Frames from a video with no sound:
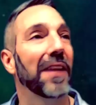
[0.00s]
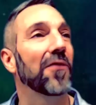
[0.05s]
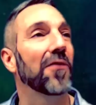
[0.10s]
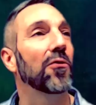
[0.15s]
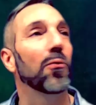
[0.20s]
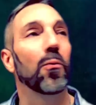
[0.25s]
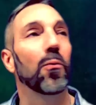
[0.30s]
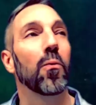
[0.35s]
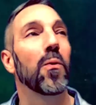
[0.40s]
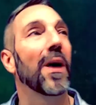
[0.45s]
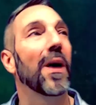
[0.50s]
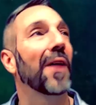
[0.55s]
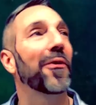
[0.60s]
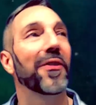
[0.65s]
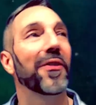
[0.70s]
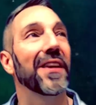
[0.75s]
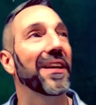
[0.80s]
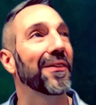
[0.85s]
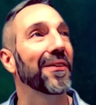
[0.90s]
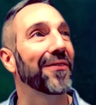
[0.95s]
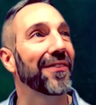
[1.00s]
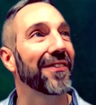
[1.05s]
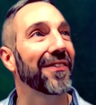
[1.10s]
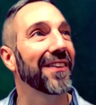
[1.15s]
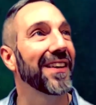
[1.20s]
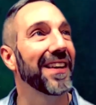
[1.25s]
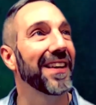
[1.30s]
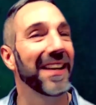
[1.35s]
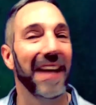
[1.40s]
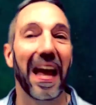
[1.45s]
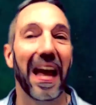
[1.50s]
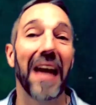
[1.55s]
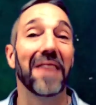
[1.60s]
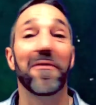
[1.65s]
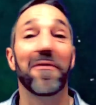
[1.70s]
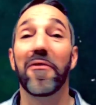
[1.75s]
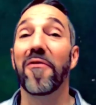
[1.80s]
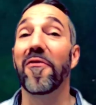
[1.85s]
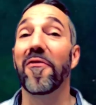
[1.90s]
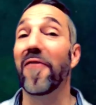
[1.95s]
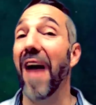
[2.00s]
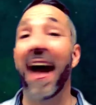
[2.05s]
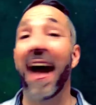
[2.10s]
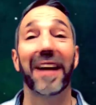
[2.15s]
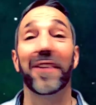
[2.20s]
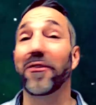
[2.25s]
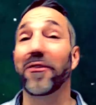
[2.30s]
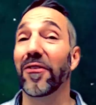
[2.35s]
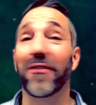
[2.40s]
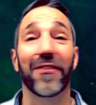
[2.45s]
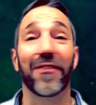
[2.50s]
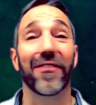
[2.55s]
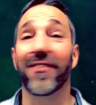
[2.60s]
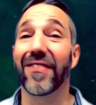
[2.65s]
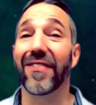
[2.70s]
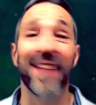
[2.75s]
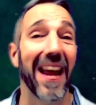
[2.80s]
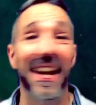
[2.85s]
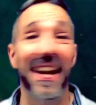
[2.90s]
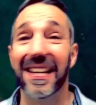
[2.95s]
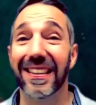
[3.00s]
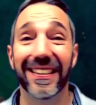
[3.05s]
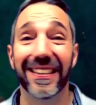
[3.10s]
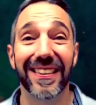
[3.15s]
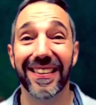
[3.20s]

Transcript: its wealthiest and fattest state.